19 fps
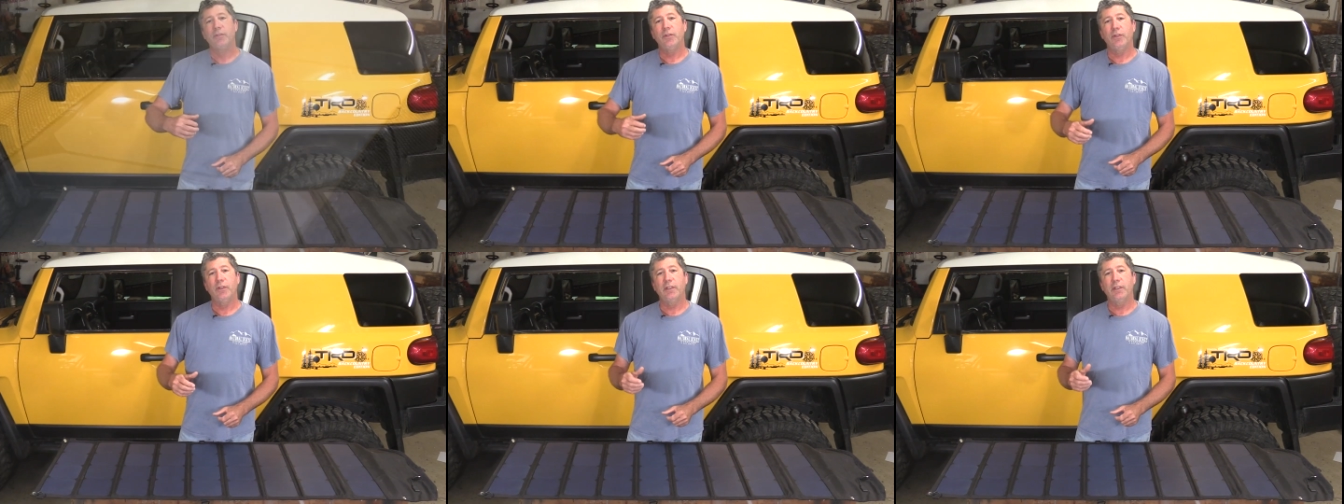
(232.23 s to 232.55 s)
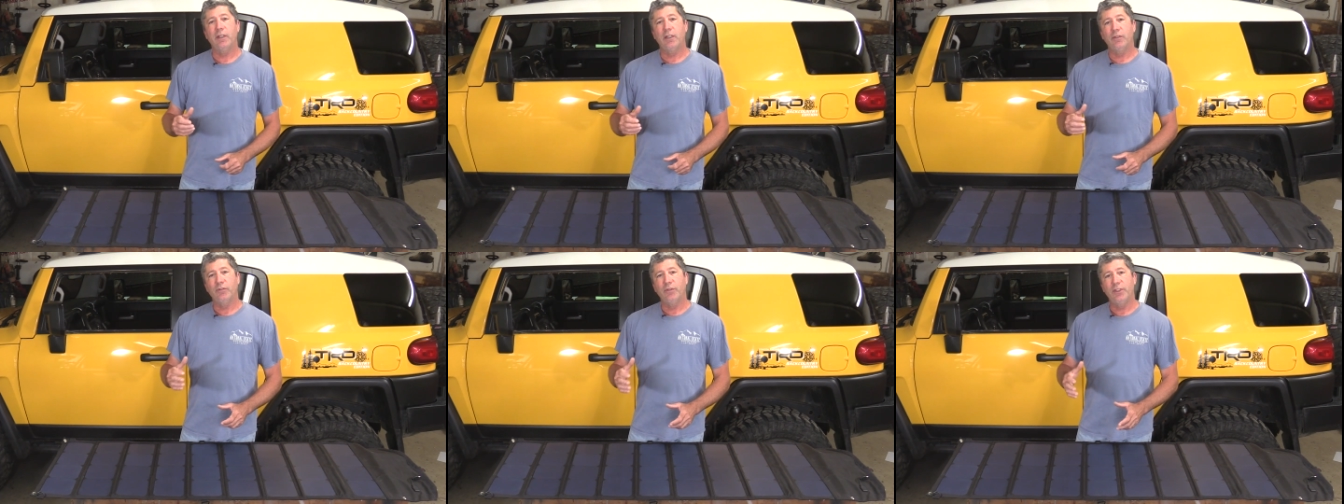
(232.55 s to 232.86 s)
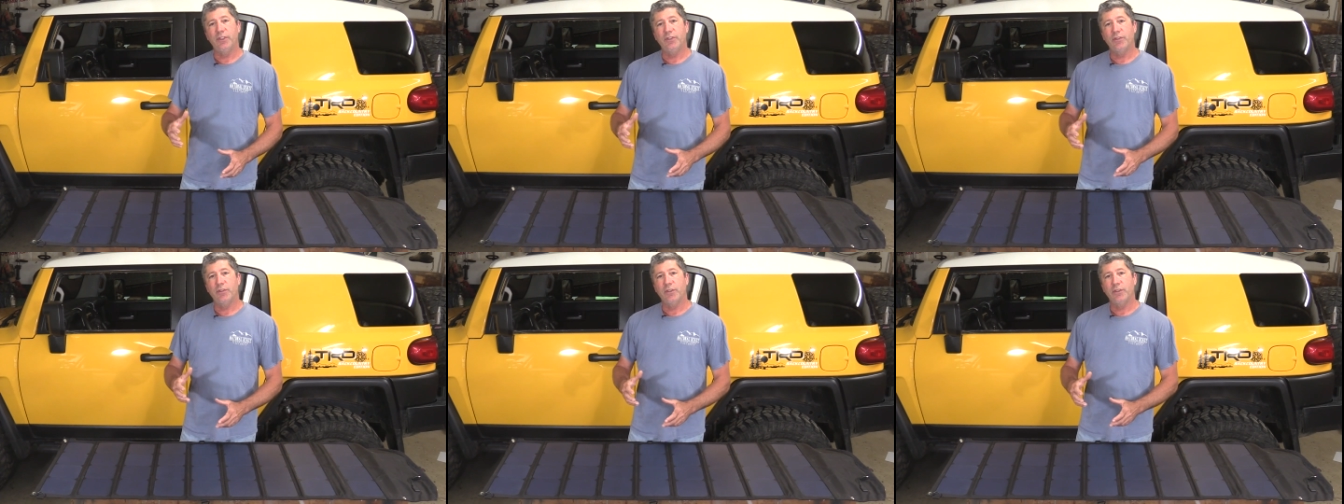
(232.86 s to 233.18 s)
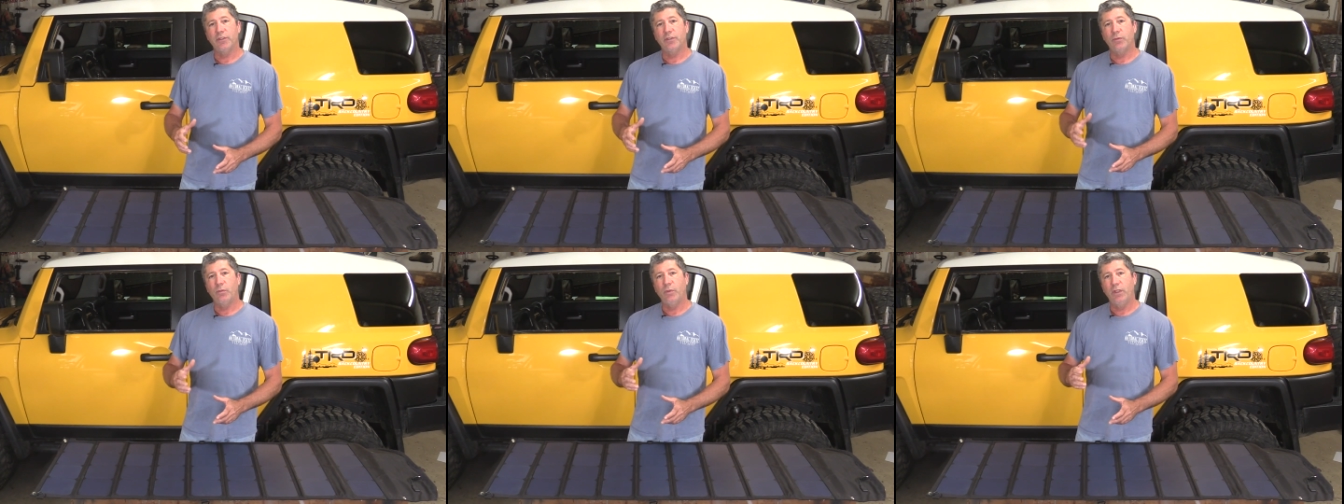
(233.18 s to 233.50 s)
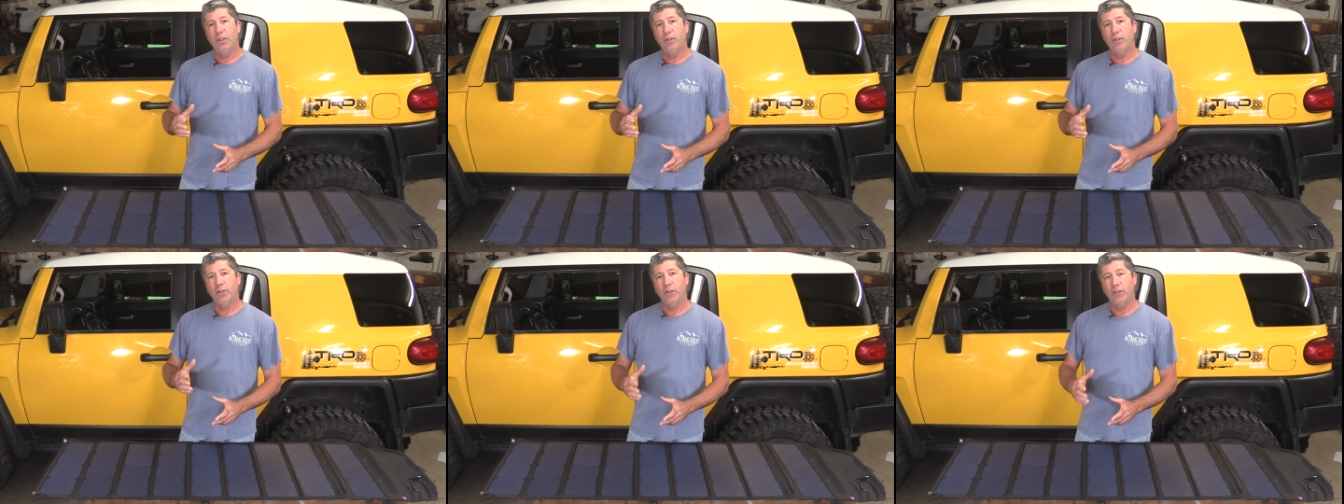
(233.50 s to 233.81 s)
During our research,
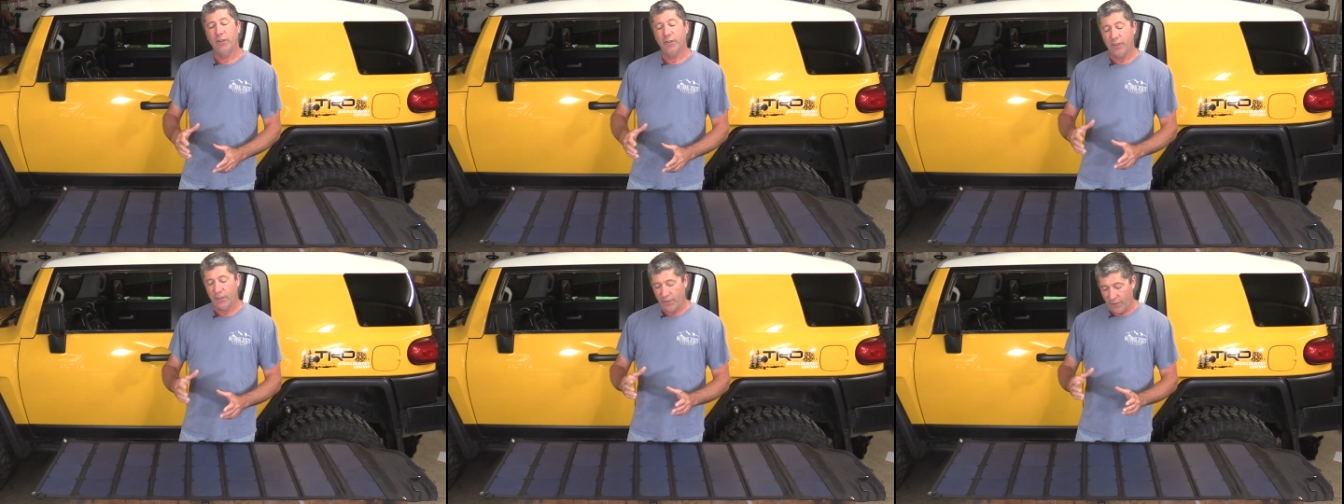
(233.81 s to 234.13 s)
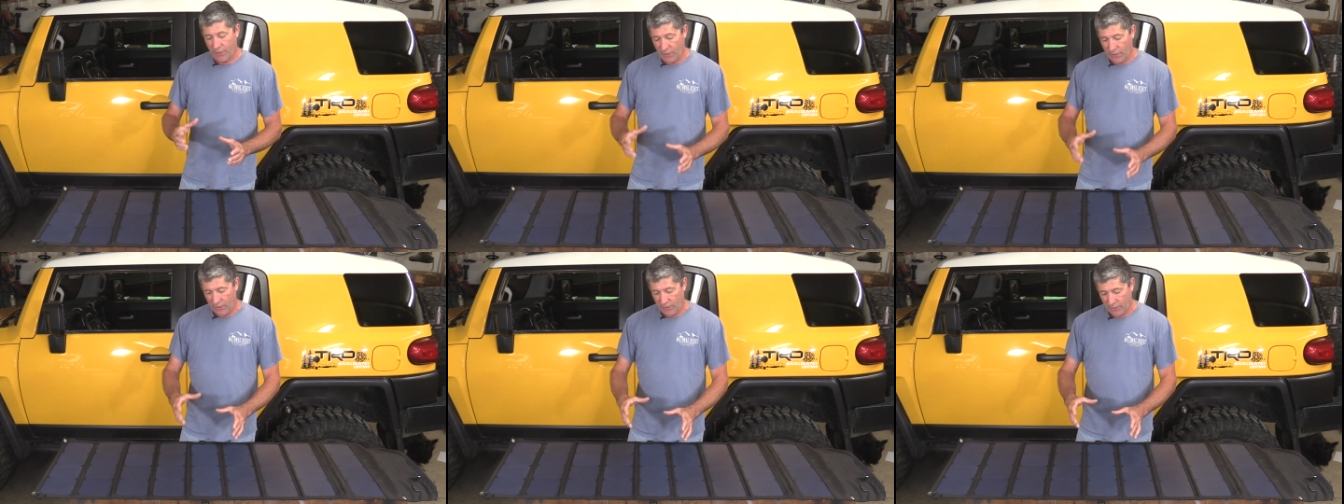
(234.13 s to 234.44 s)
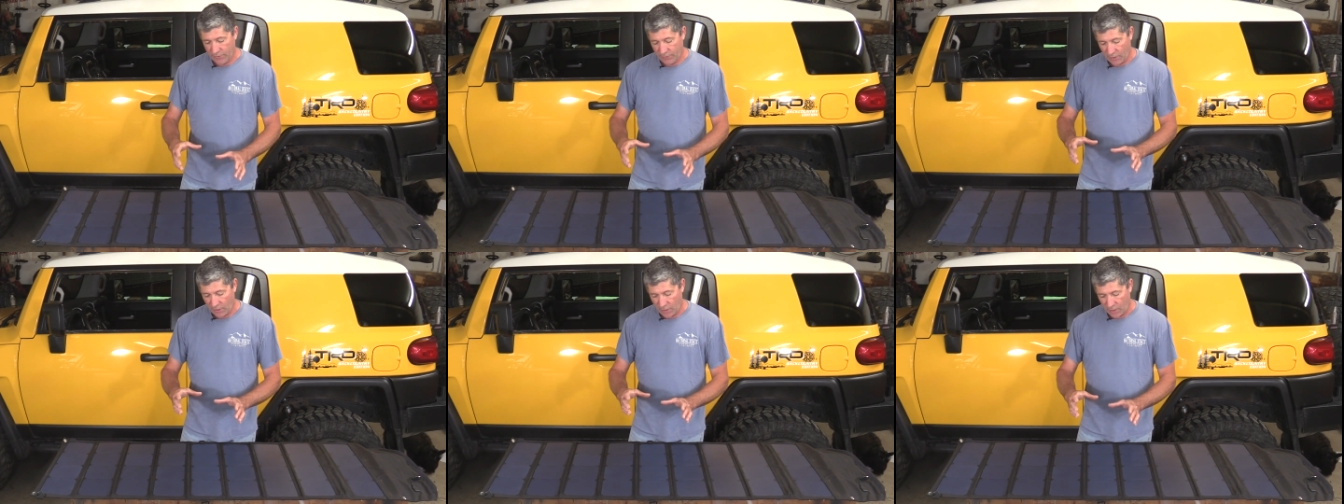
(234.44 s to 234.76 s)
we learned that these